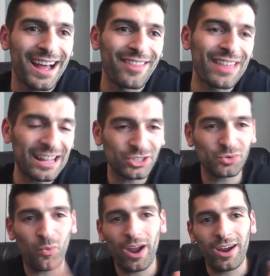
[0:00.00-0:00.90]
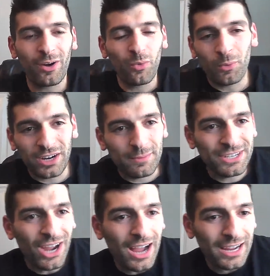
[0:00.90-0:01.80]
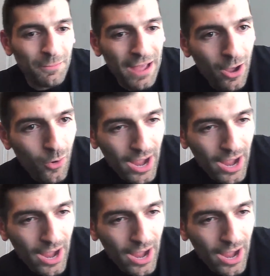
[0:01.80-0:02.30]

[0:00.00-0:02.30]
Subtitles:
that's what we're going to be talking about.